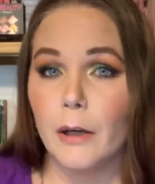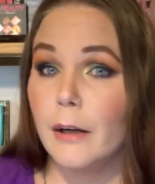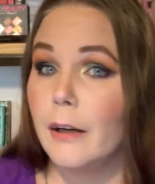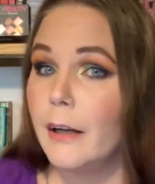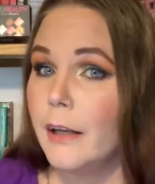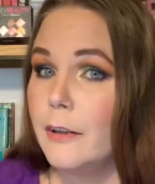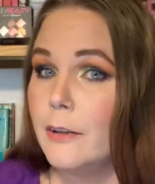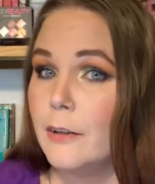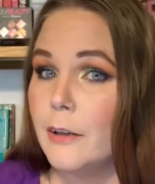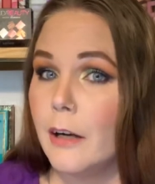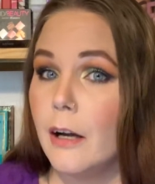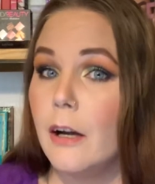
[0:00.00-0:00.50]

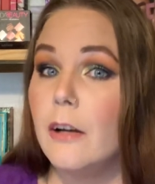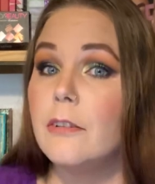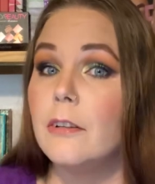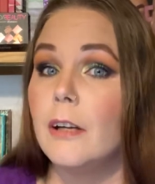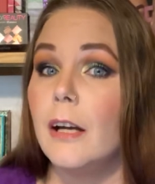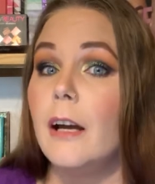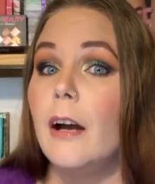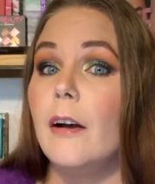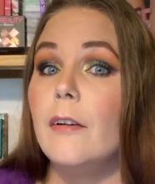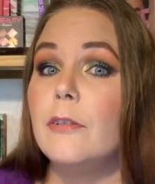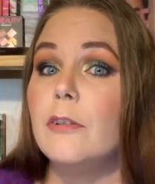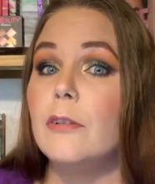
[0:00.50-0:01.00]
And you guys, I
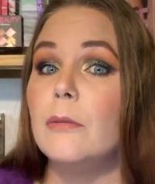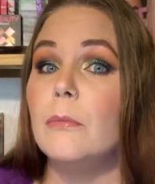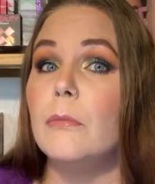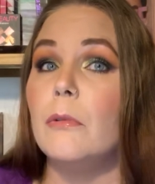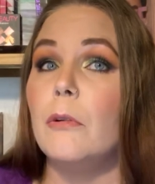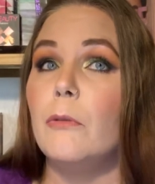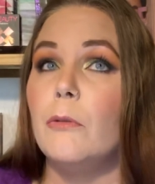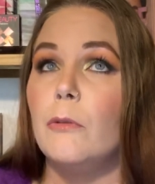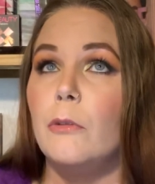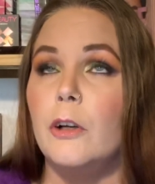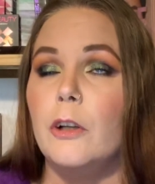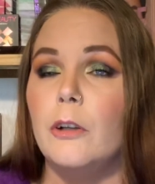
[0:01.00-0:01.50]
have some
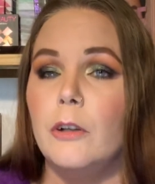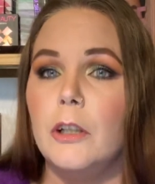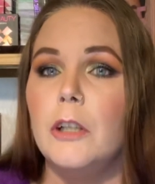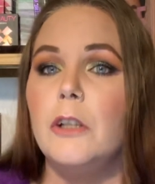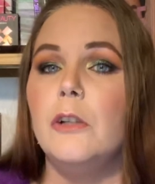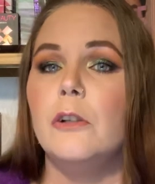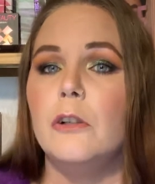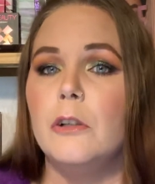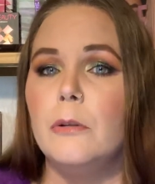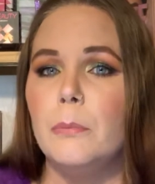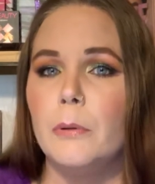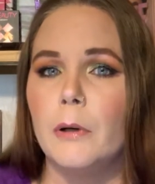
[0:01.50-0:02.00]
really
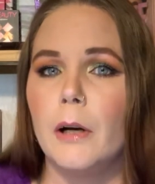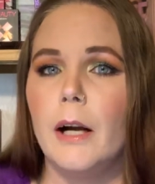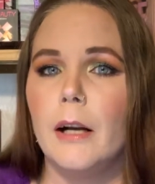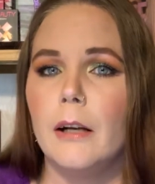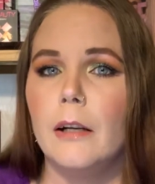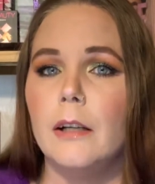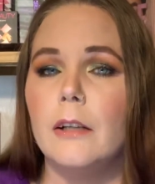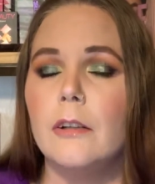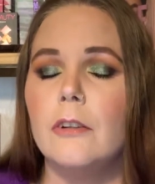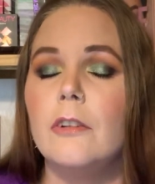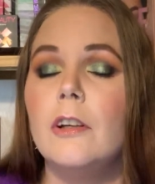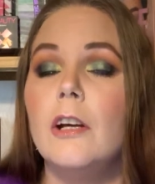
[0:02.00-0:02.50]
good
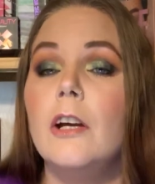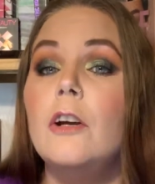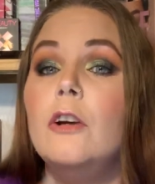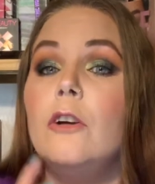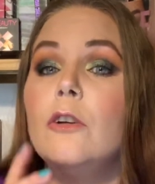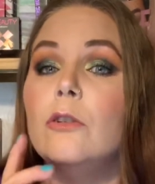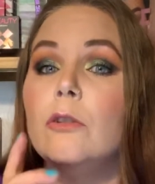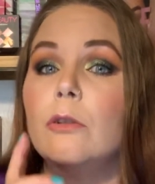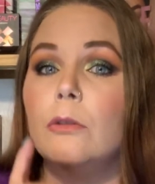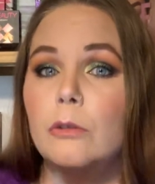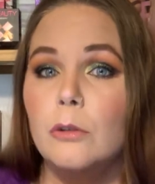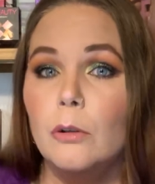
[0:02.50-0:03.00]
products,
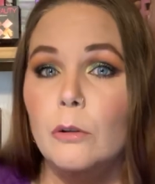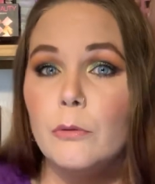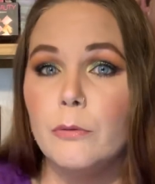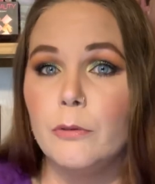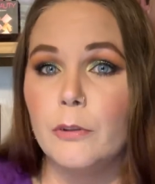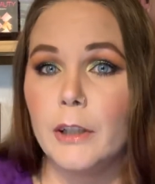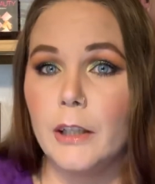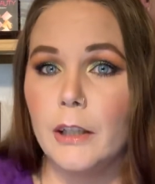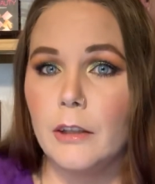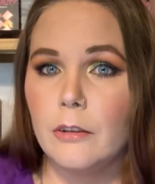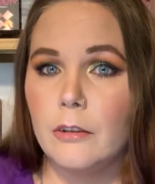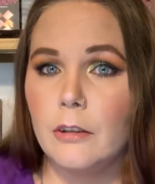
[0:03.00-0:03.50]
so don't
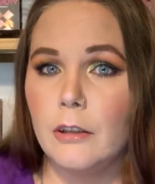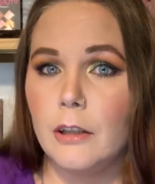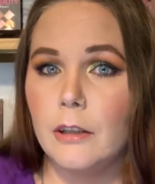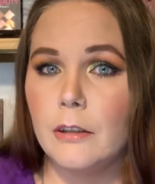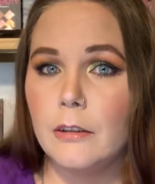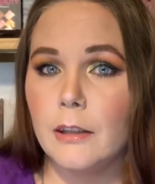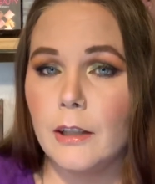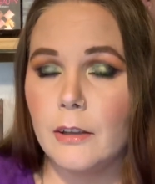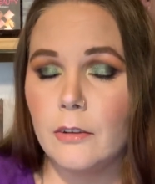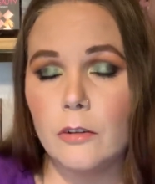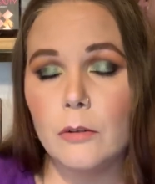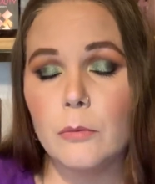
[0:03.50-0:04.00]
forget to hit
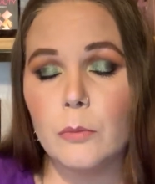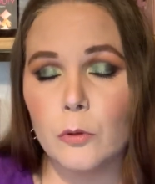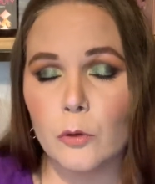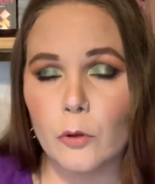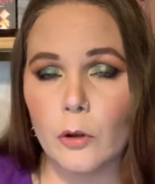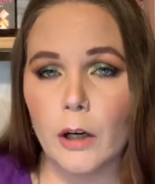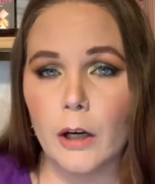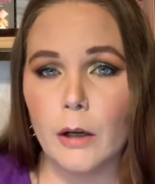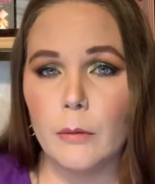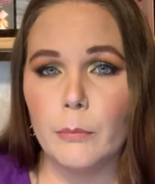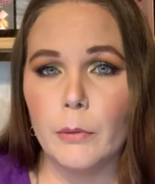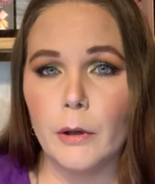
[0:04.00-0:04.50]
that
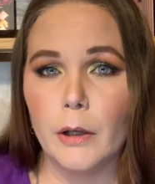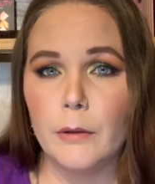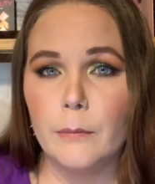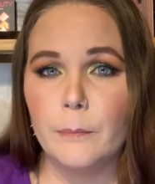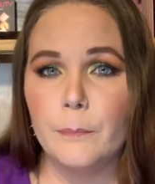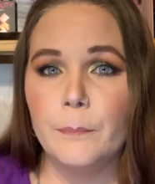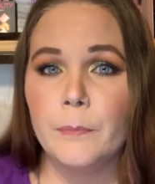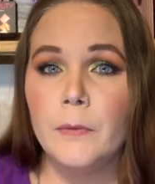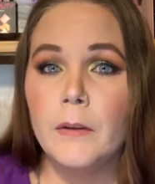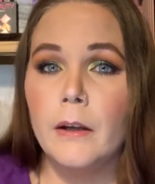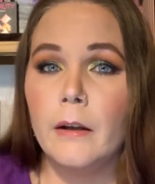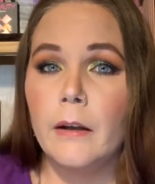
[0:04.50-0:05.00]
subscribe
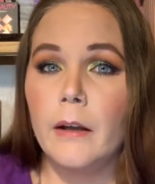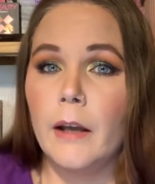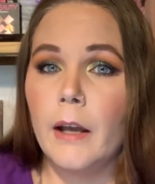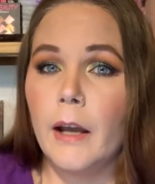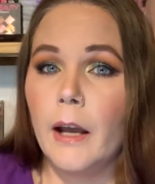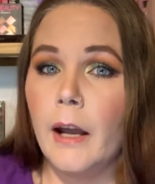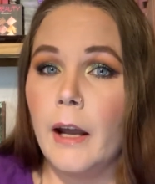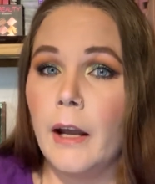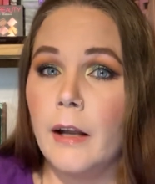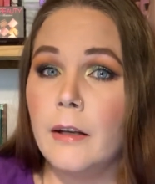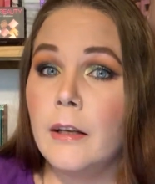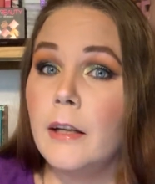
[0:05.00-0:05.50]
button
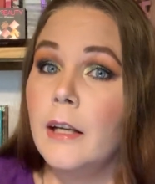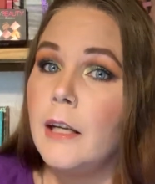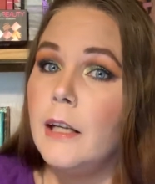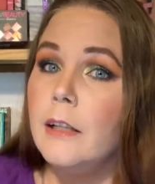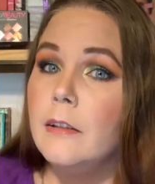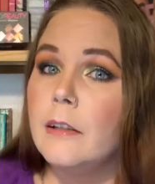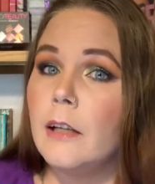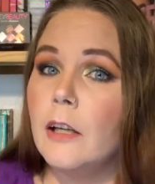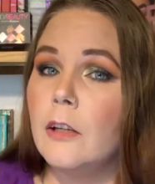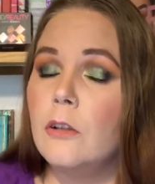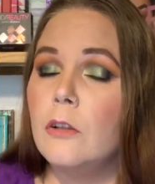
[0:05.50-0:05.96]
and hit that